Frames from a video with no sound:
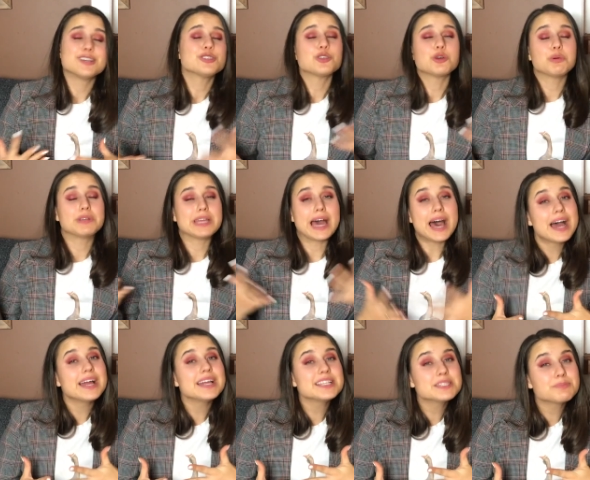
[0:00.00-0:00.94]
so it
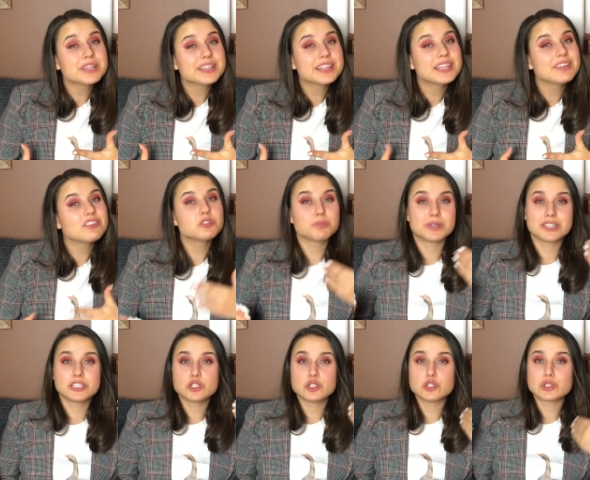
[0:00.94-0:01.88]
hides my cleavage,
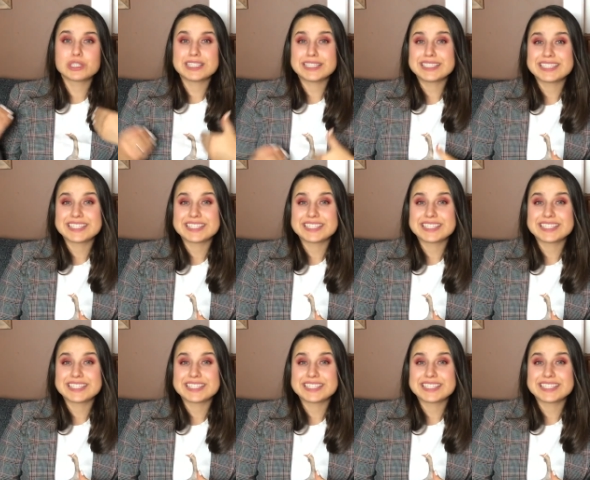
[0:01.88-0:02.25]
but you still